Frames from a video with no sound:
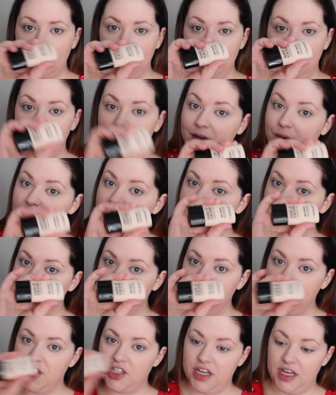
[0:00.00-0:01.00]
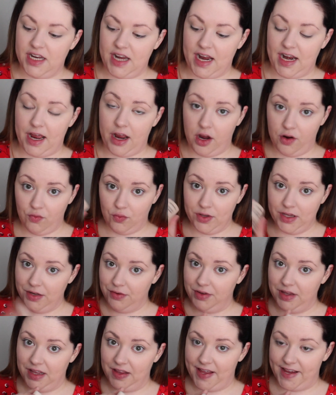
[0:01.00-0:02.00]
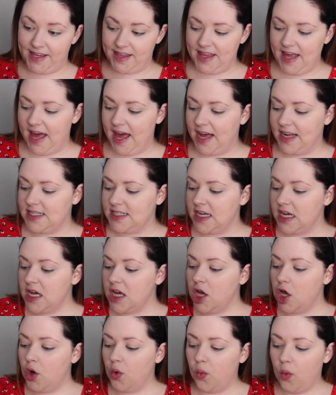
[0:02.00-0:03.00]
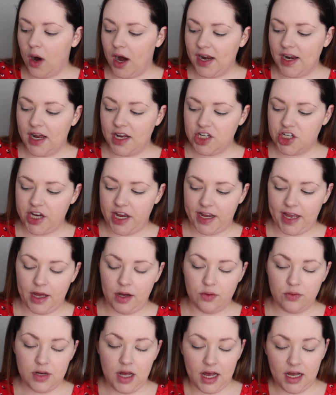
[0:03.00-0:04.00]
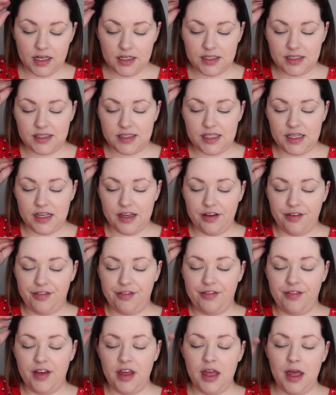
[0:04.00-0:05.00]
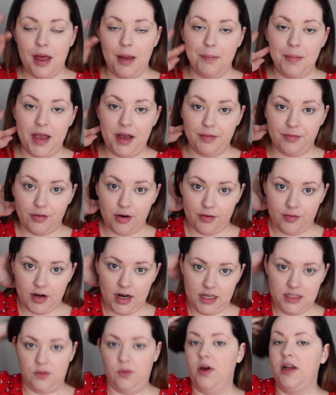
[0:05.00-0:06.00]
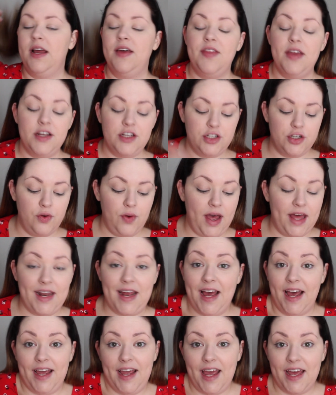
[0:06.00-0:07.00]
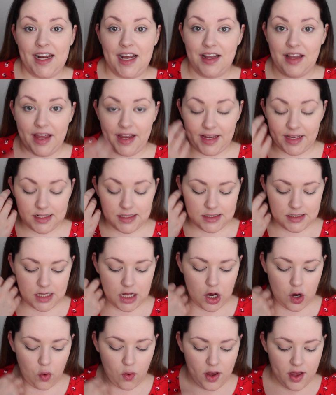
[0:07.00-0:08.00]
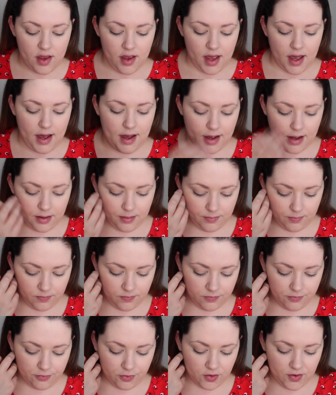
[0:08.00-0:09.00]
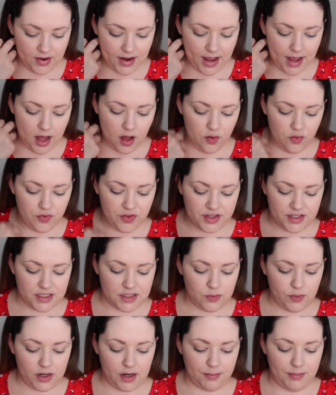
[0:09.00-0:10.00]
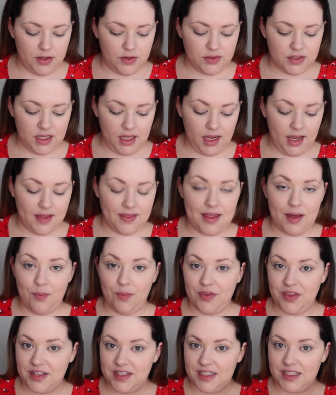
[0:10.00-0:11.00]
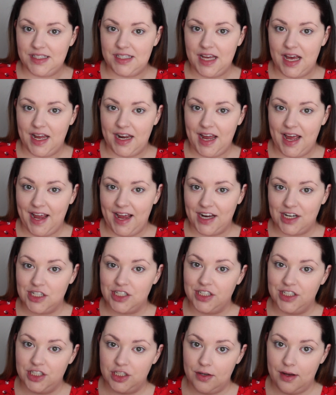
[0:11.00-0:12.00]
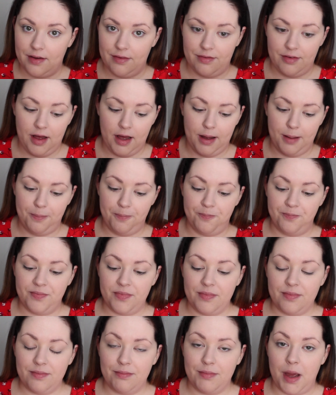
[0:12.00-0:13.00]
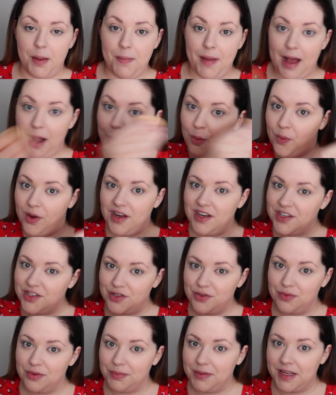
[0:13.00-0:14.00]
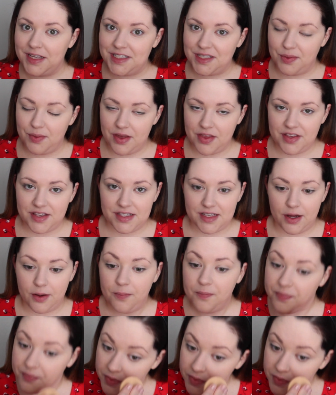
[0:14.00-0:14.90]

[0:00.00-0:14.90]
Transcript: the liquid foundation and I really like that, why not check out to see if Makeup Forever has one? And they do, and I like it. So for now, this is what I'm using, and then when this is done, I actually do have my MAC one to replace it with. So